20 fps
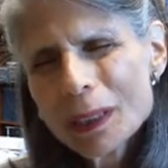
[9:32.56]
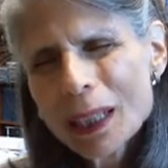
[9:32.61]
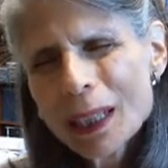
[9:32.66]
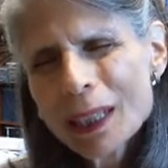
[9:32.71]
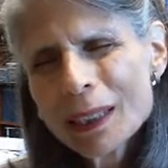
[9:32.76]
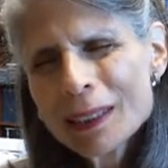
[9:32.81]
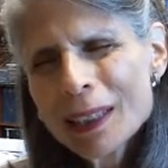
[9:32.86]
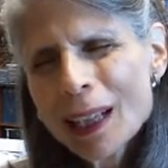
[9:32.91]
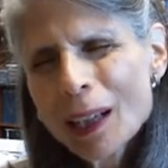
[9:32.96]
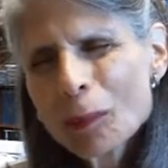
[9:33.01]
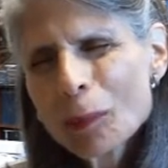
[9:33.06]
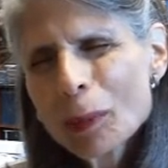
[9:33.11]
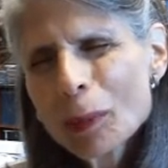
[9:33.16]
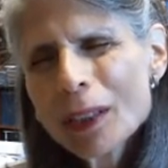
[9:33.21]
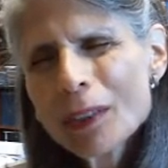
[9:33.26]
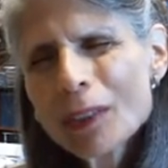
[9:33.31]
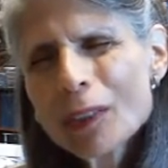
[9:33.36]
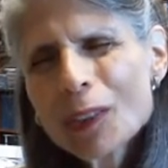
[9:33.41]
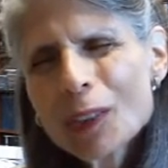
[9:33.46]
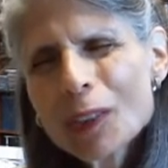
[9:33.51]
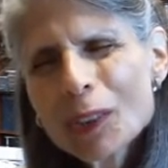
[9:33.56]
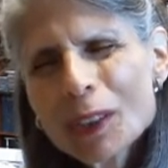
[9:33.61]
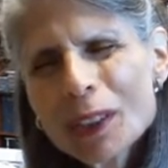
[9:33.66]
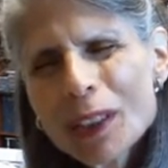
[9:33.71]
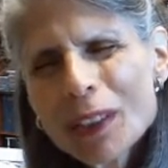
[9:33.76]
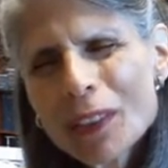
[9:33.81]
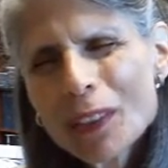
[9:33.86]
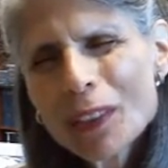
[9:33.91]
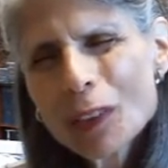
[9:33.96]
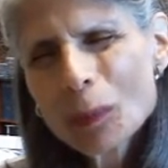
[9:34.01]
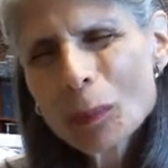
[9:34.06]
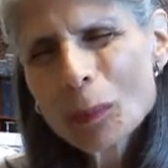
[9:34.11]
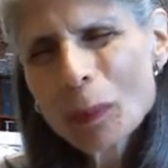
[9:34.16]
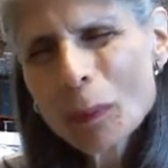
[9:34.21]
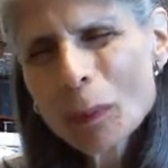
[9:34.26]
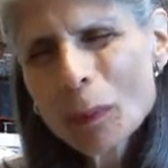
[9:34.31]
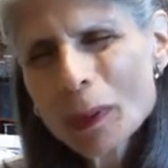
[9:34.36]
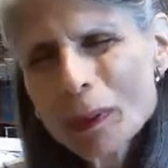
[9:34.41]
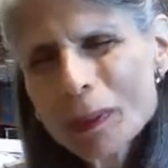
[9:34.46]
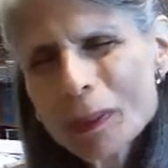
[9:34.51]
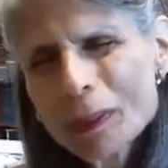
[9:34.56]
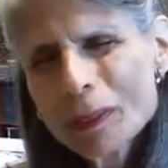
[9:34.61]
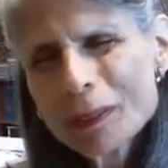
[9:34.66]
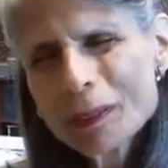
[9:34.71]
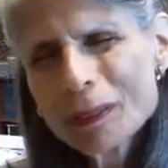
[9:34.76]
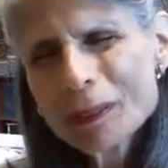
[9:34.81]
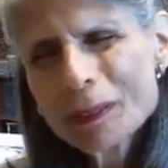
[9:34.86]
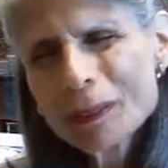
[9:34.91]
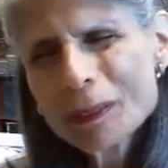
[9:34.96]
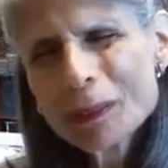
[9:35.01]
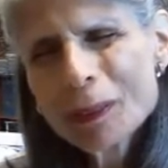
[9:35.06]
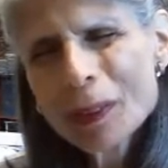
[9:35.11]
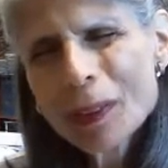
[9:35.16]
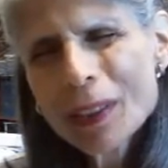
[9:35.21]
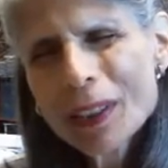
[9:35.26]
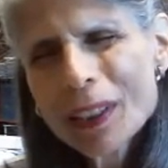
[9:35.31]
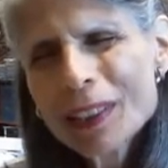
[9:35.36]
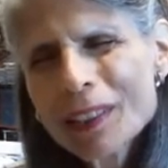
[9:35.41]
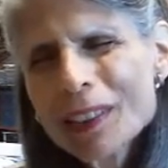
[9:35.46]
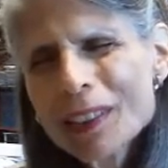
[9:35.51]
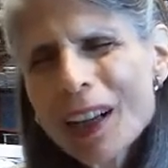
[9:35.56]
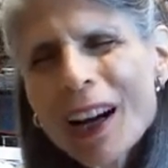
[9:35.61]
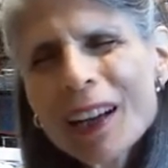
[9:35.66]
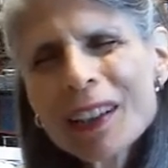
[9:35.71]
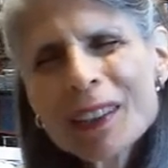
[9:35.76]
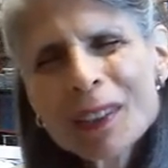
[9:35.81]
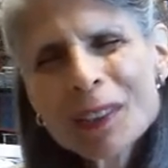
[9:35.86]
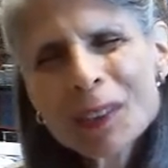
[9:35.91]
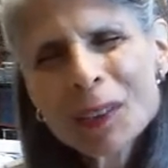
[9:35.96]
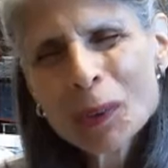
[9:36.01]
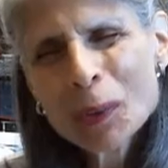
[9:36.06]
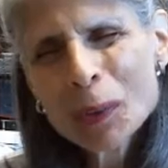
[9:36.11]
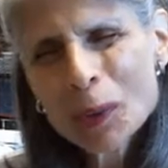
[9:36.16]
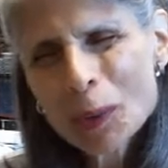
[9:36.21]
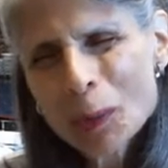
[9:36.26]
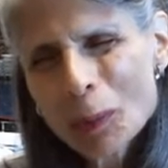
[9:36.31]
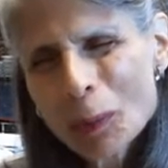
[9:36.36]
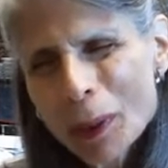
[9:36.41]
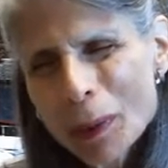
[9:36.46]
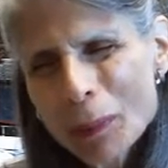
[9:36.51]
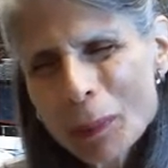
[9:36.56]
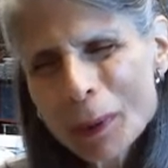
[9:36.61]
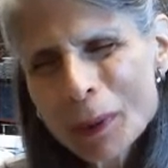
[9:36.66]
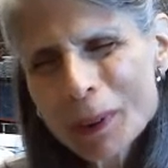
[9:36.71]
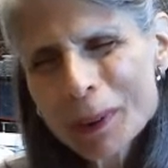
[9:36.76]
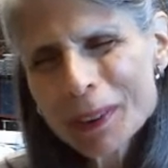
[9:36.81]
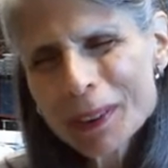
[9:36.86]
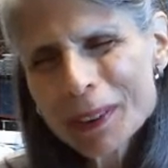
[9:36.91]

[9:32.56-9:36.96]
and not be concerned at this moment with the entire Jewish people.